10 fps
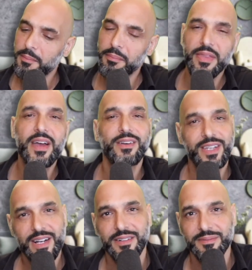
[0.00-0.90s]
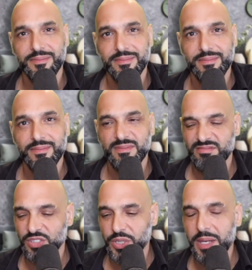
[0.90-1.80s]
But they're there.
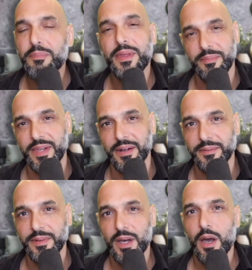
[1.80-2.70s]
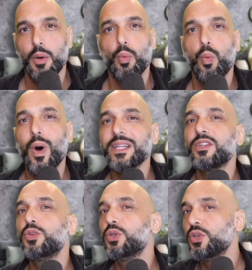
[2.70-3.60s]
You keep them there.
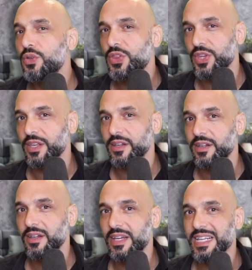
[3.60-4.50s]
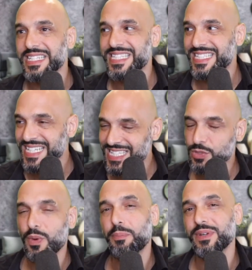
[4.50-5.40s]
What do you think is
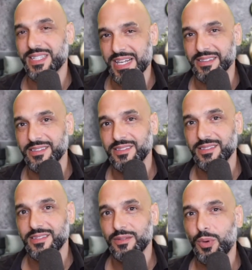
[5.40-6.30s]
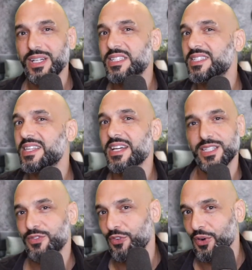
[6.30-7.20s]
this represent? What it
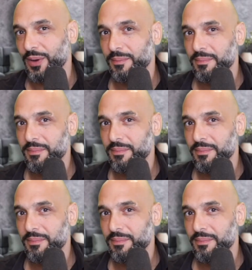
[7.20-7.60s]
stands for?